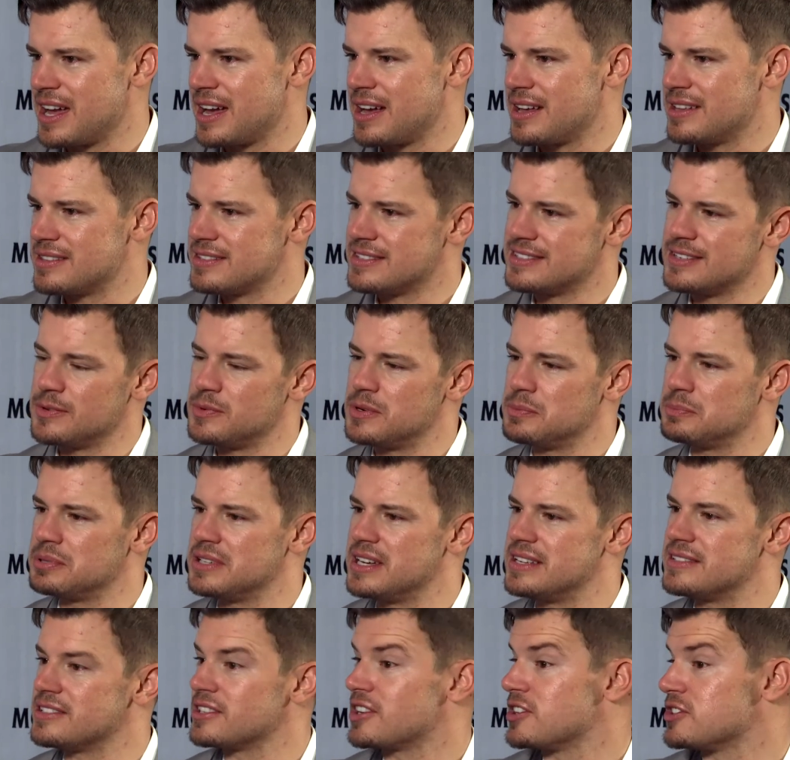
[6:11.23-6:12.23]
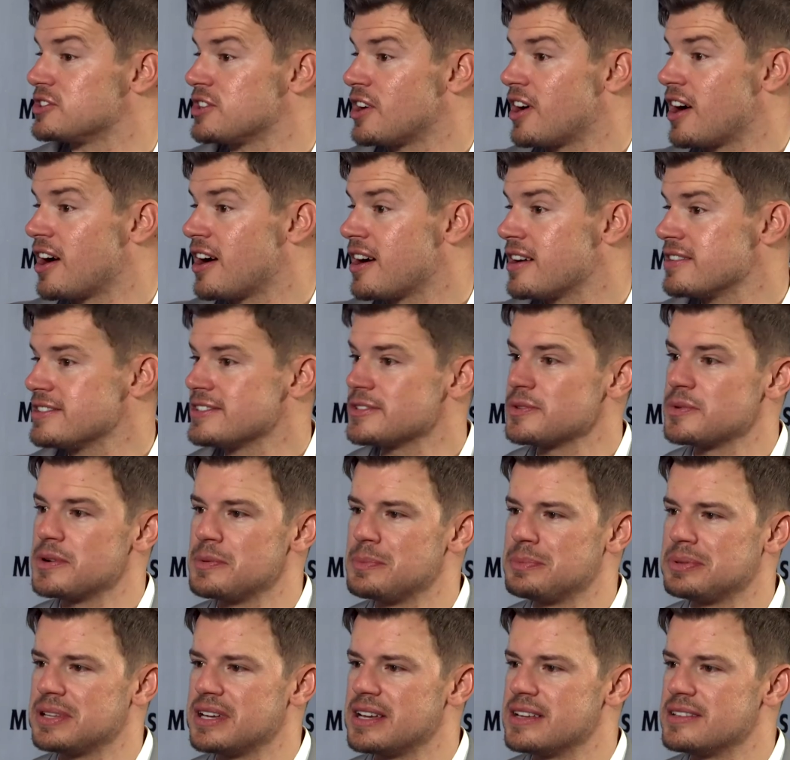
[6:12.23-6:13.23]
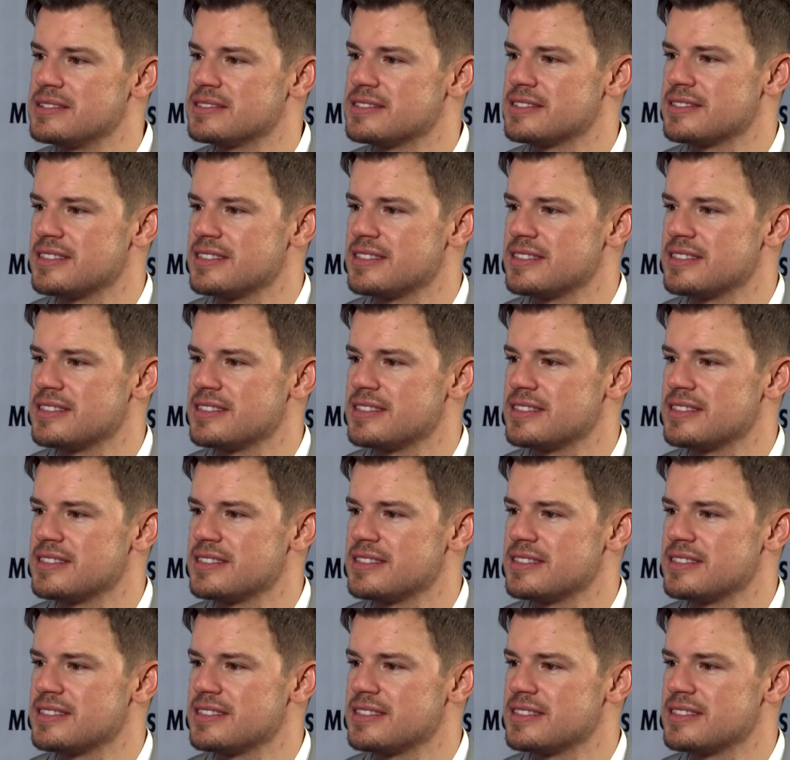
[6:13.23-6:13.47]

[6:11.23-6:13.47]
band. Someone plays a guitar, someone plays